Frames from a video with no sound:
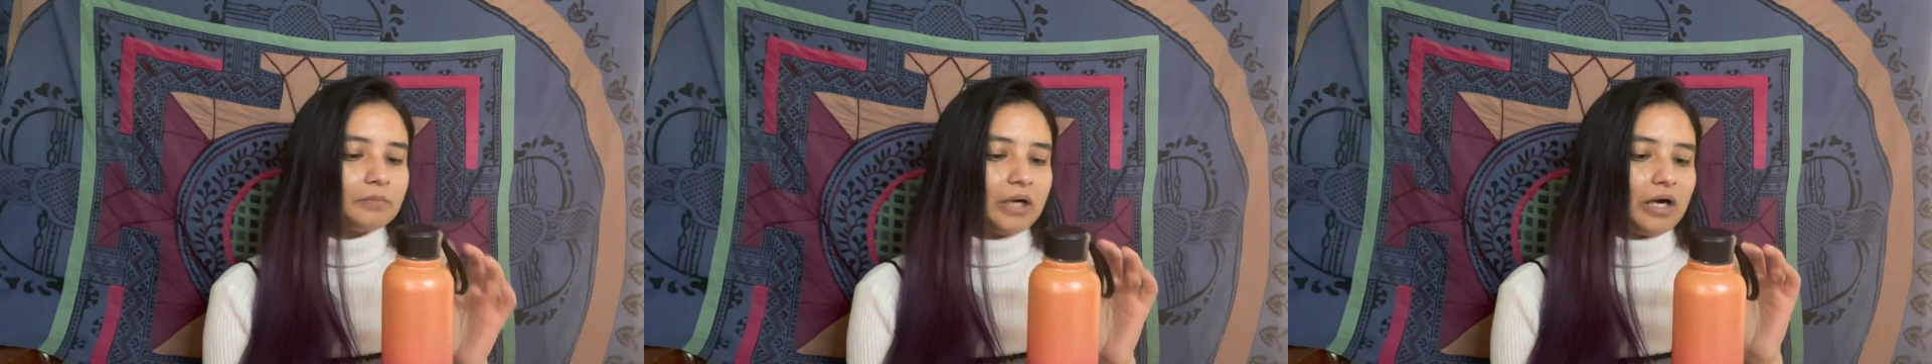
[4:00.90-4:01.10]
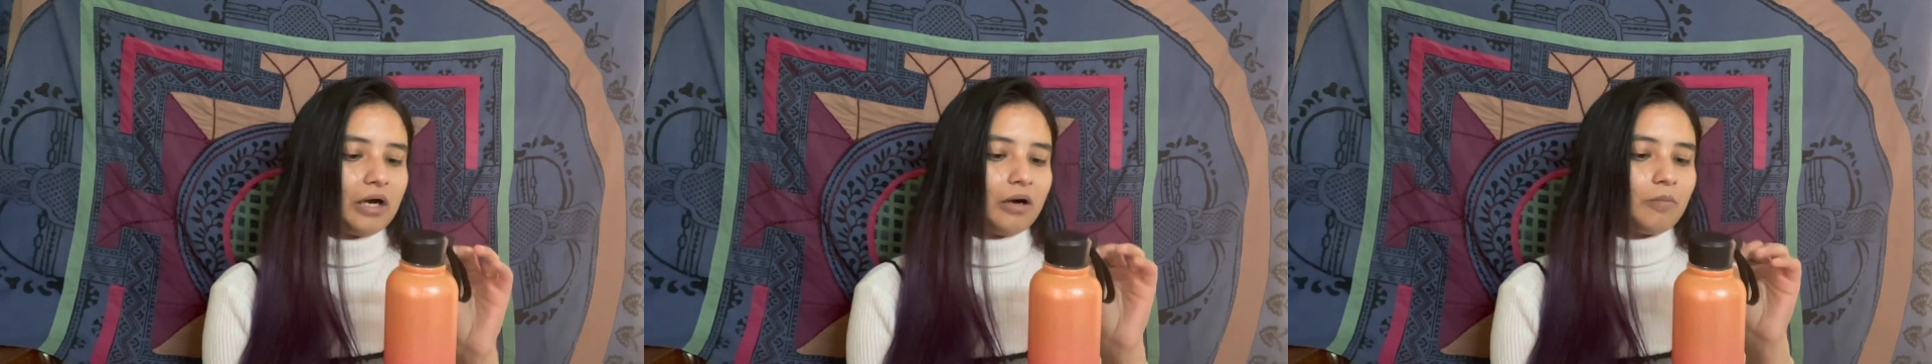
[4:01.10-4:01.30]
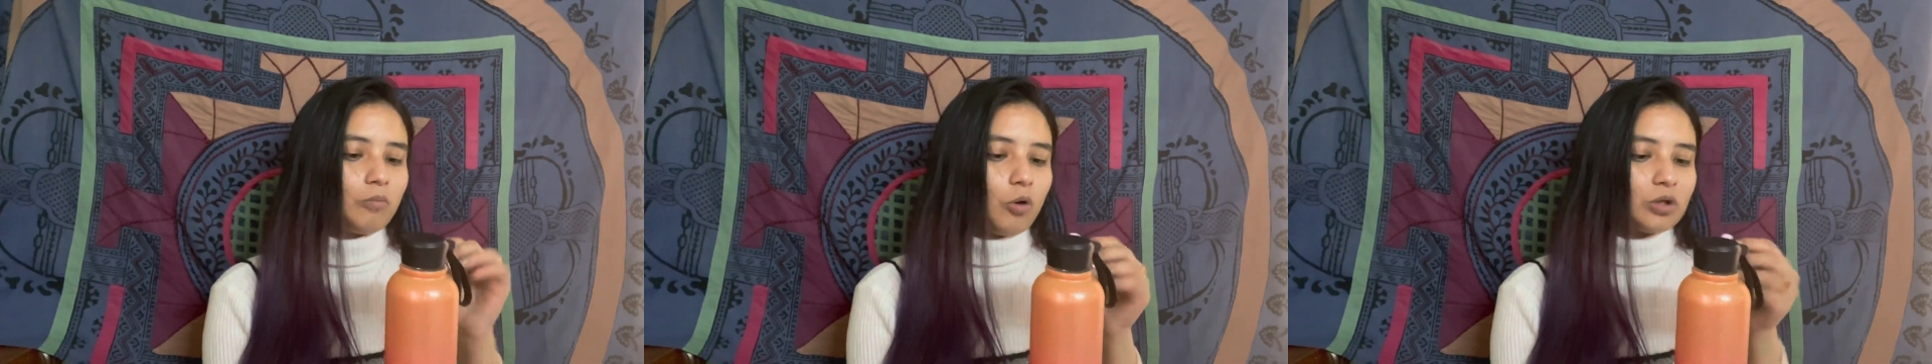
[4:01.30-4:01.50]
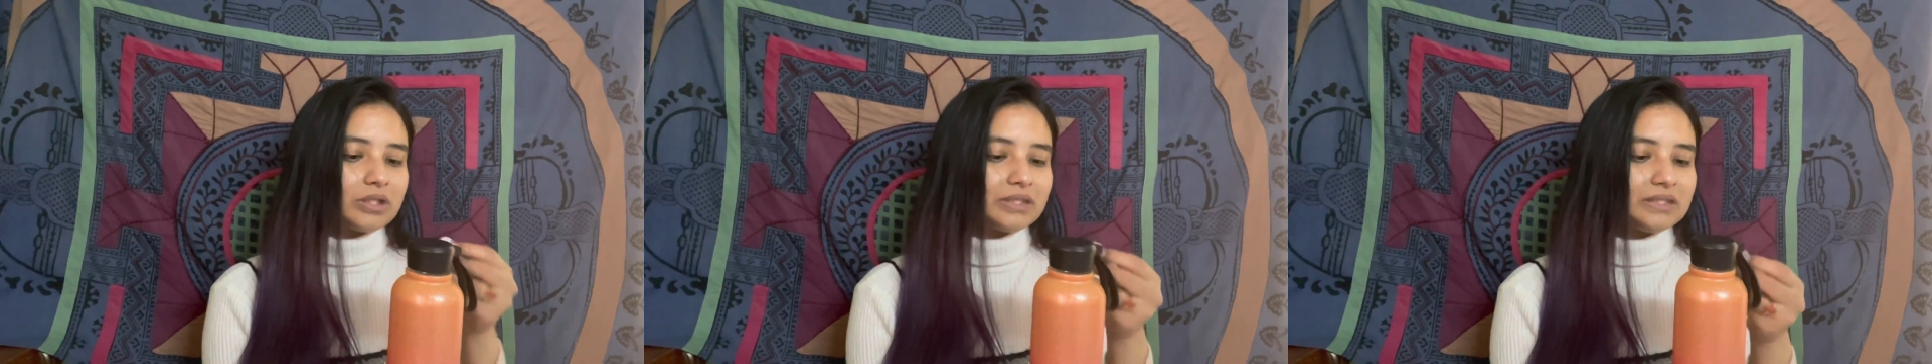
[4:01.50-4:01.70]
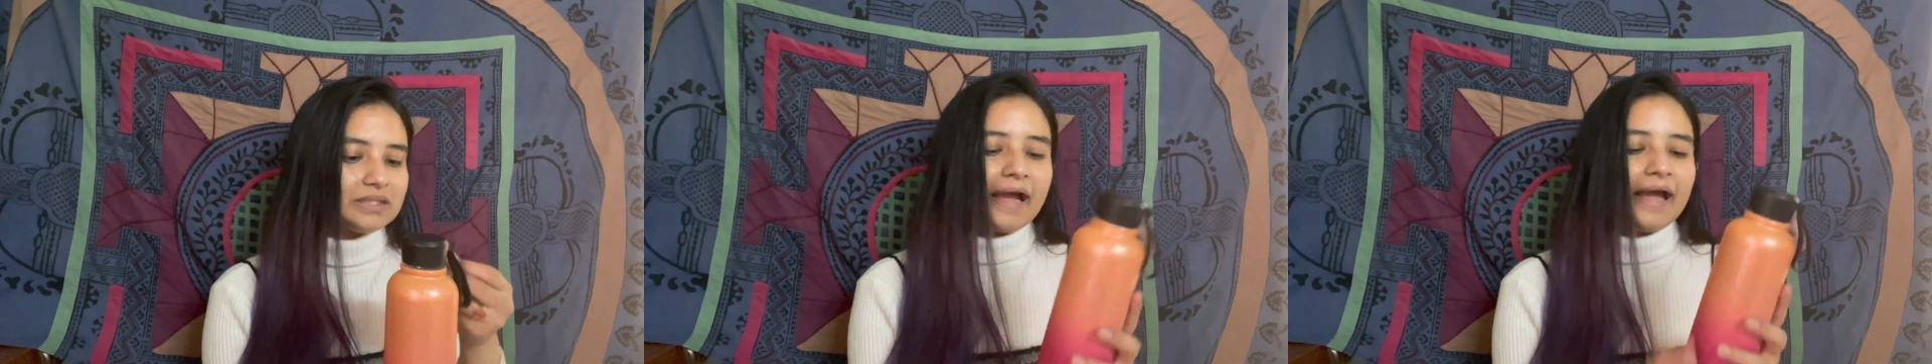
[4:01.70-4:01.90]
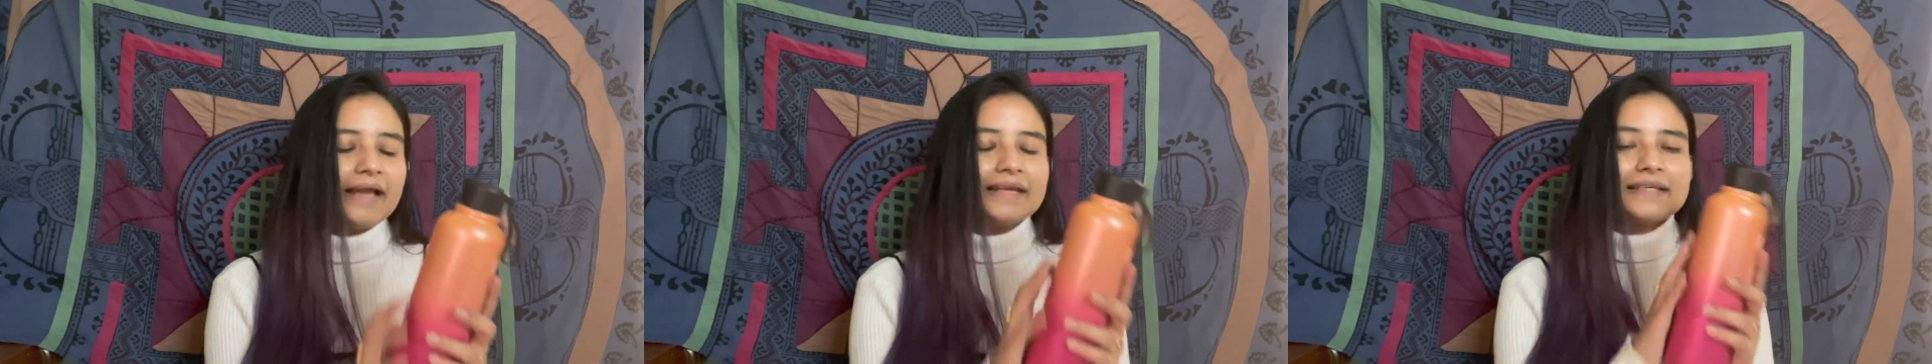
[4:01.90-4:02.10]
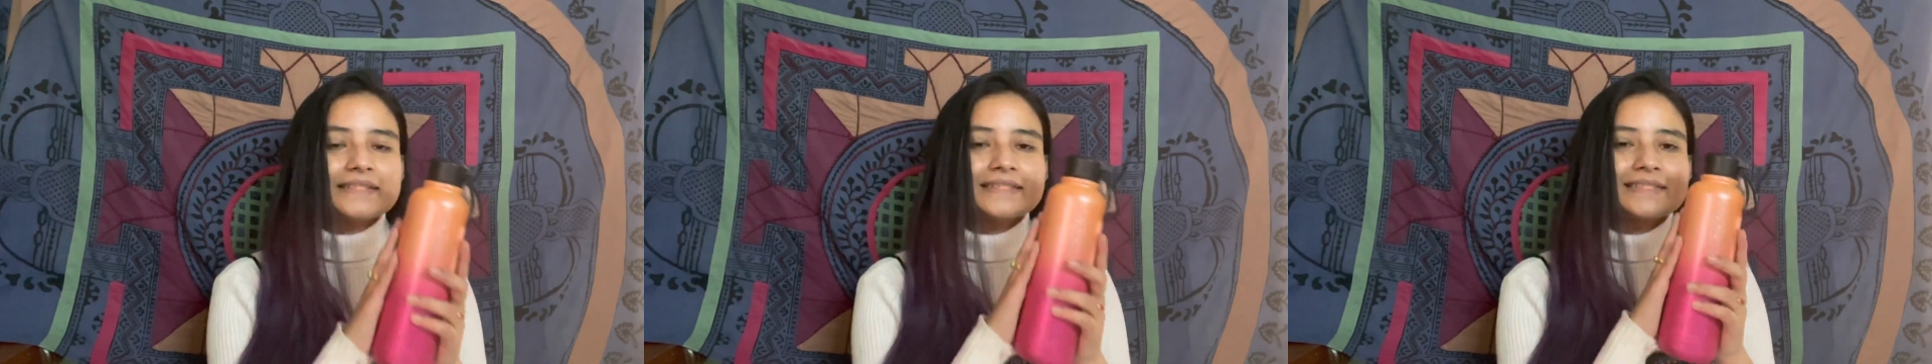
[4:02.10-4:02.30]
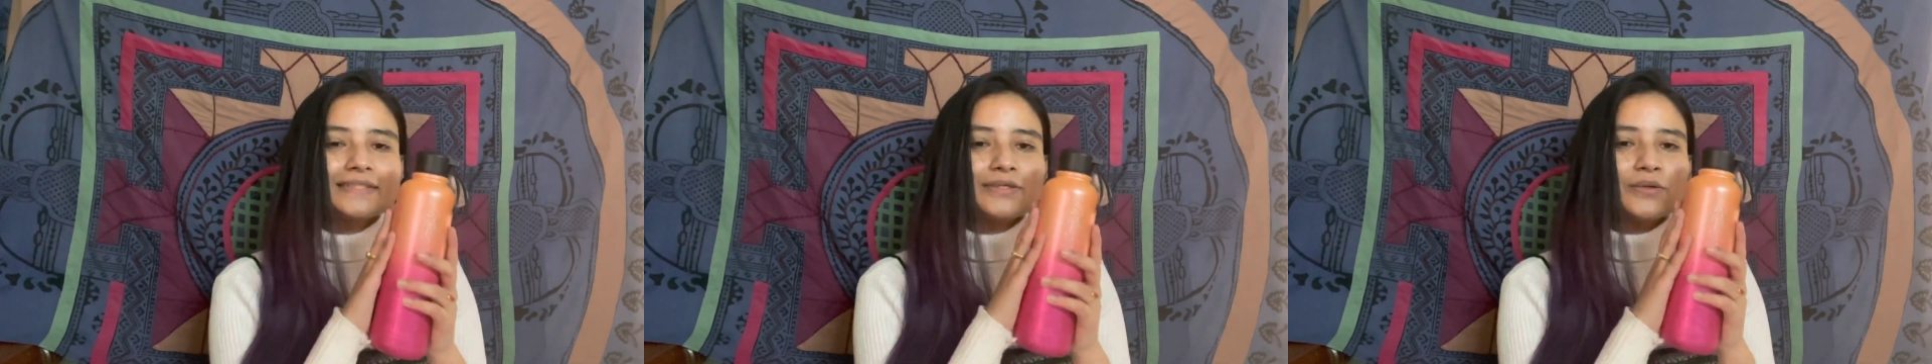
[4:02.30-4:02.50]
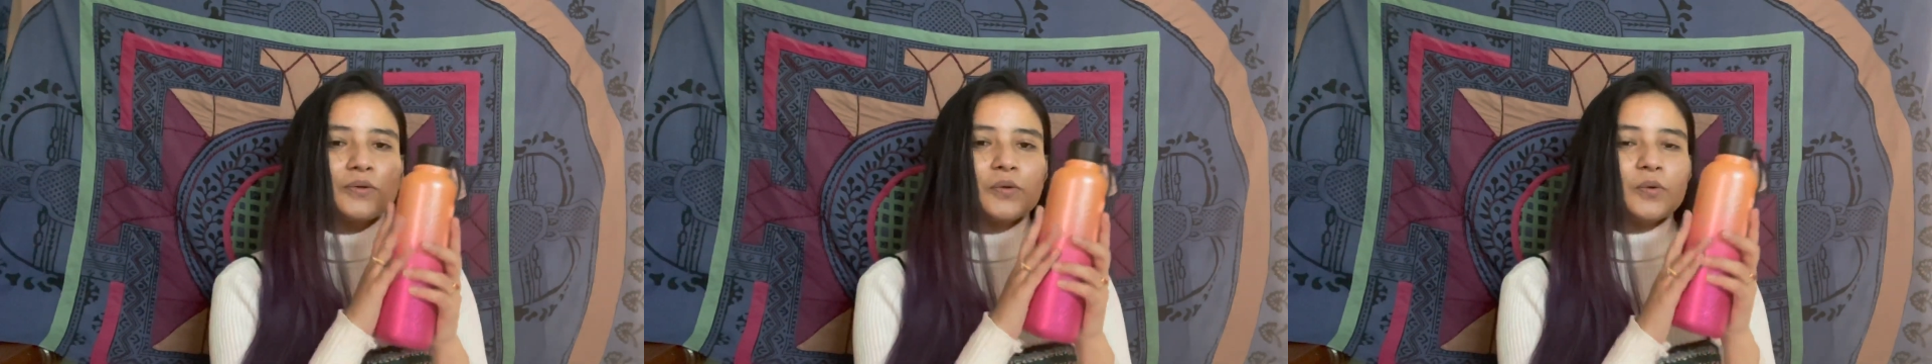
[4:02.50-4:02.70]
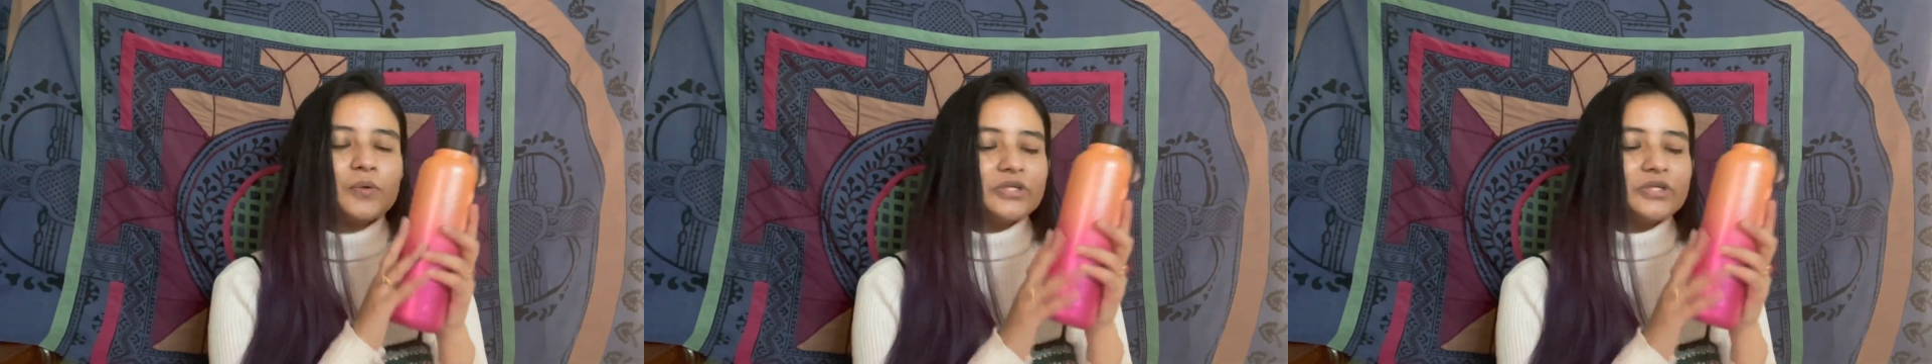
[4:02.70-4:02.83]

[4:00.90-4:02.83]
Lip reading: bottle, and it's so